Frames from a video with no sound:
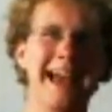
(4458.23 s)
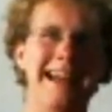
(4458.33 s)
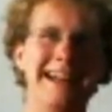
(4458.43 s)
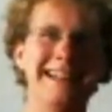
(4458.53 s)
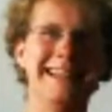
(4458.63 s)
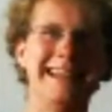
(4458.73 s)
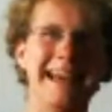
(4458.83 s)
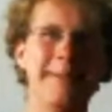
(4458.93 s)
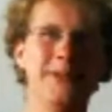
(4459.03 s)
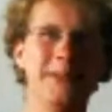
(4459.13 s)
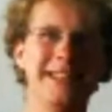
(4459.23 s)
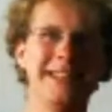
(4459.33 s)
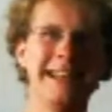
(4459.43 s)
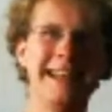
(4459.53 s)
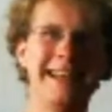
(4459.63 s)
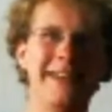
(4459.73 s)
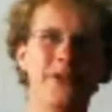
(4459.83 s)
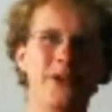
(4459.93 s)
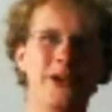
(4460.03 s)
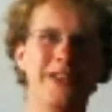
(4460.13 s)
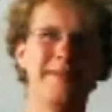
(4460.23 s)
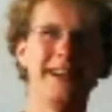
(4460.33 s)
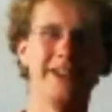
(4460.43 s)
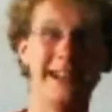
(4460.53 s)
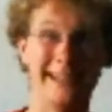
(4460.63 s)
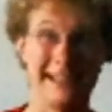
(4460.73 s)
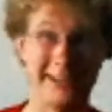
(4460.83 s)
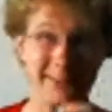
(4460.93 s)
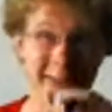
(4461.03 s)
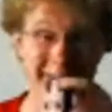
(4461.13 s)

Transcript: and it is games with shitty controls. Am I right, Dave?